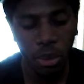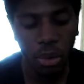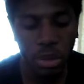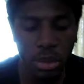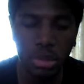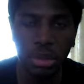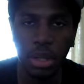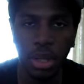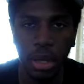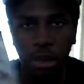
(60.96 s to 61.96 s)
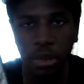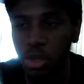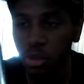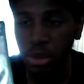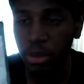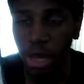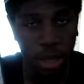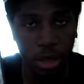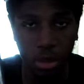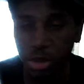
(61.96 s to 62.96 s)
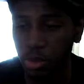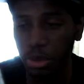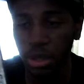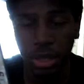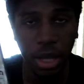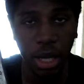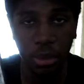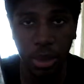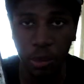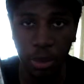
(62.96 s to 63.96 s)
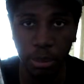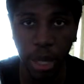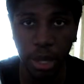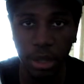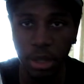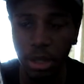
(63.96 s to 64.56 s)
bought. This was $1 though. This was still $1 when I went back.